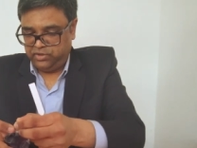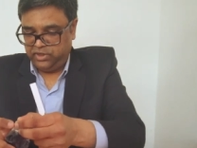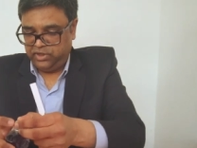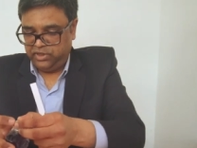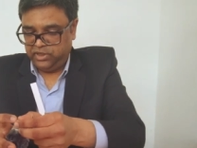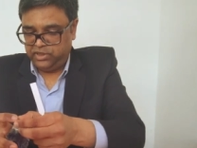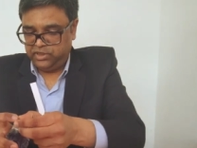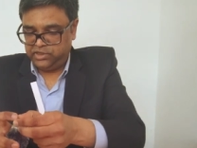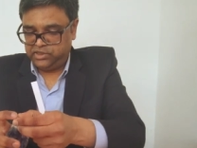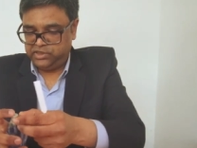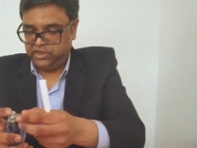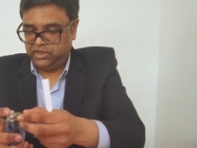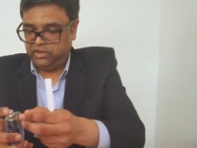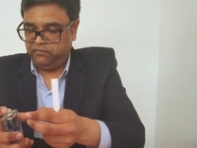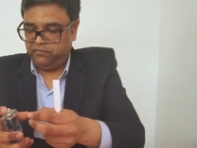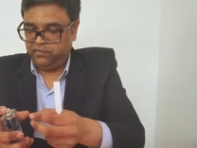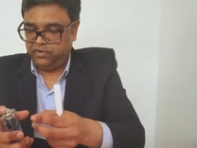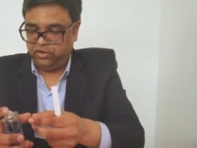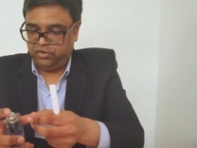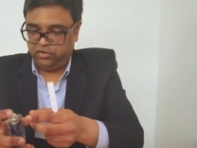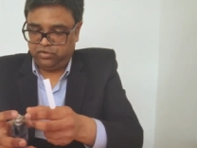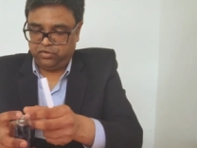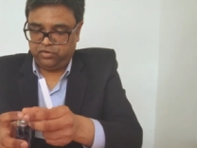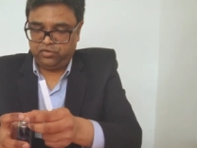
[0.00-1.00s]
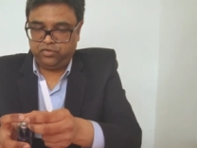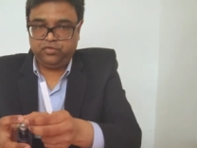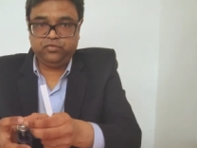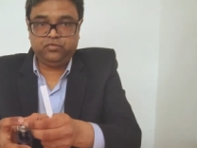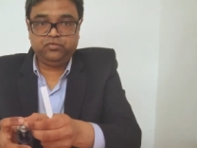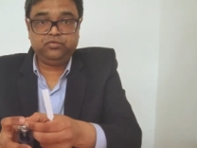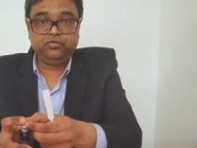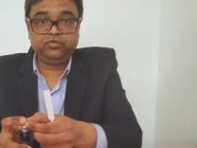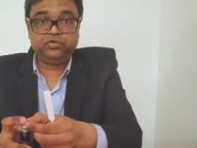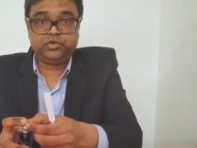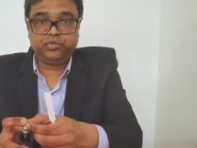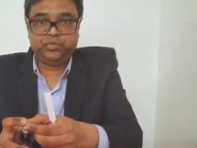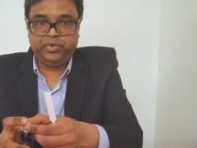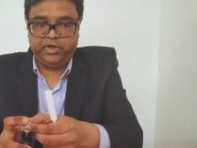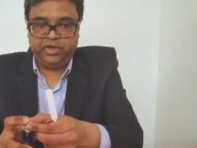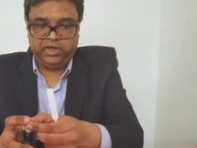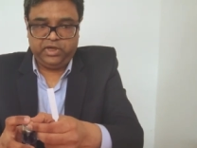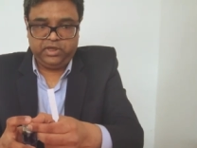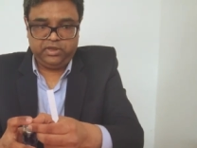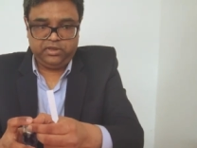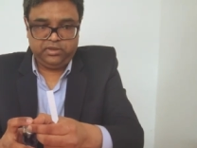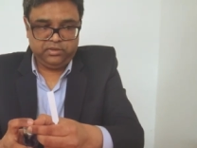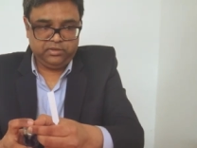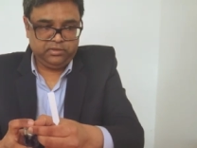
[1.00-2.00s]
initial one or two
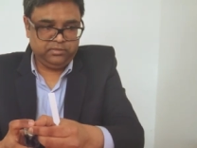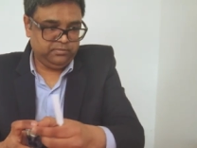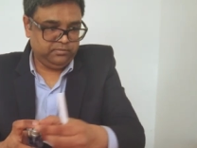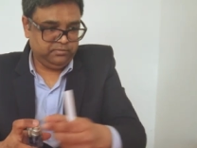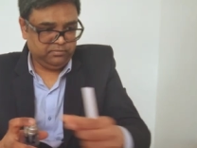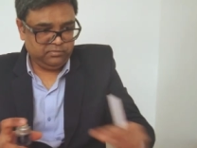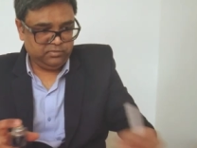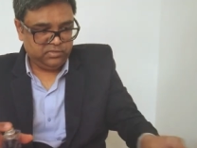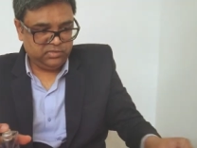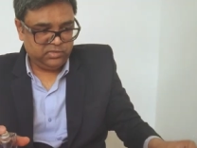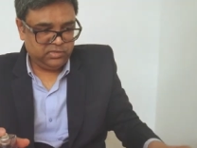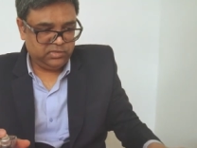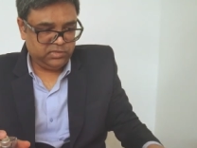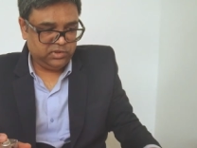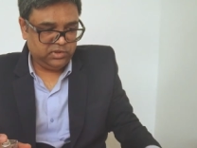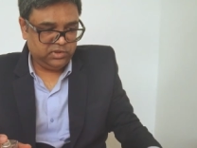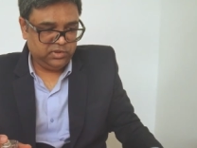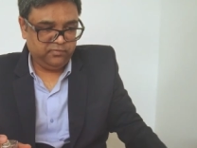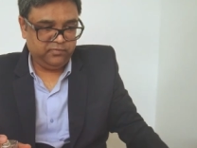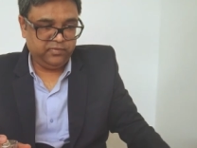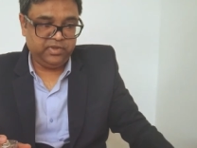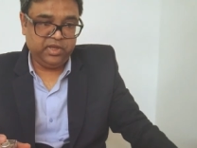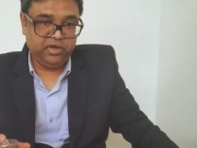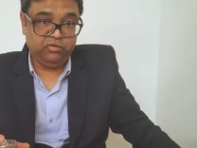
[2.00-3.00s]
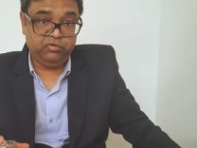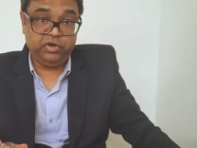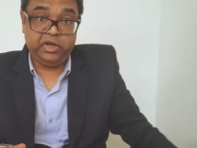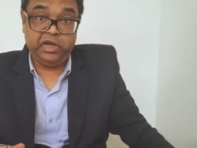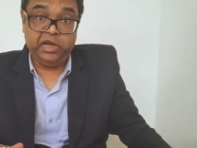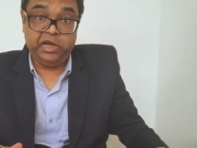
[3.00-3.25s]
spray without